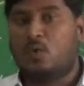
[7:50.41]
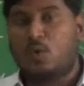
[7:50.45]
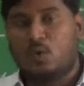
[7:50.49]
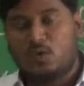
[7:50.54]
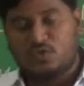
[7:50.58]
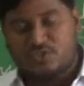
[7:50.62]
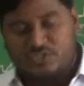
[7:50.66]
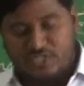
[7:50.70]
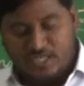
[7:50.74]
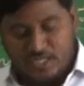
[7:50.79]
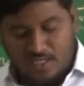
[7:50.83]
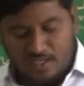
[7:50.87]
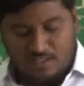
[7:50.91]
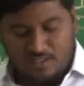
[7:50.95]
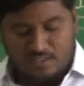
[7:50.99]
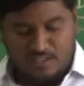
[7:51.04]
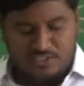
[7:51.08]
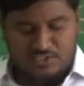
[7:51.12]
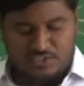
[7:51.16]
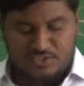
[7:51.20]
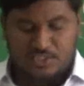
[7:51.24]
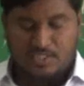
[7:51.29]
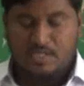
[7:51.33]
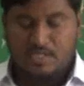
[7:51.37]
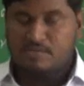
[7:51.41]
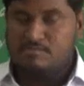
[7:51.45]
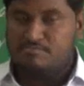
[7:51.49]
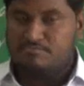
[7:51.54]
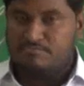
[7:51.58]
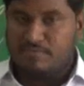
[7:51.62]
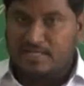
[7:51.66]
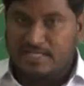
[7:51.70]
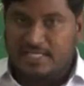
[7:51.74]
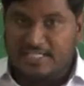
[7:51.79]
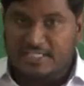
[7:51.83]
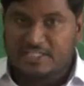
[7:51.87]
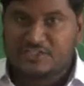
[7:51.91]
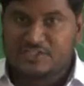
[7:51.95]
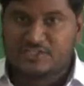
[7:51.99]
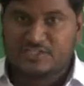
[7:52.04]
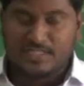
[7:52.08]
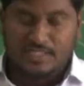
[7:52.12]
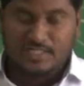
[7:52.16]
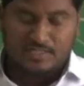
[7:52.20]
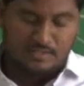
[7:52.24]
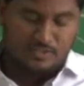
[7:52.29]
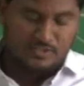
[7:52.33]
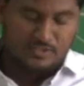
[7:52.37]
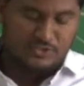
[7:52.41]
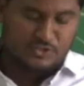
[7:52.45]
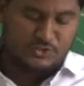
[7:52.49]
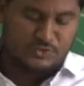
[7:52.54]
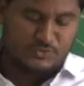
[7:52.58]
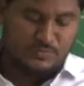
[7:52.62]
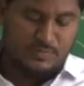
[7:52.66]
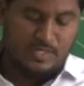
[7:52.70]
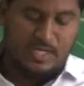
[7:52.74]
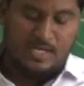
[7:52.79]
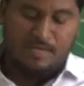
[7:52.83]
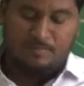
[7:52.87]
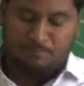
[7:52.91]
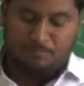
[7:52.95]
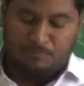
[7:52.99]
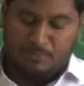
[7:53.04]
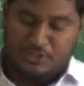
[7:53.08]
courtiers, ministers,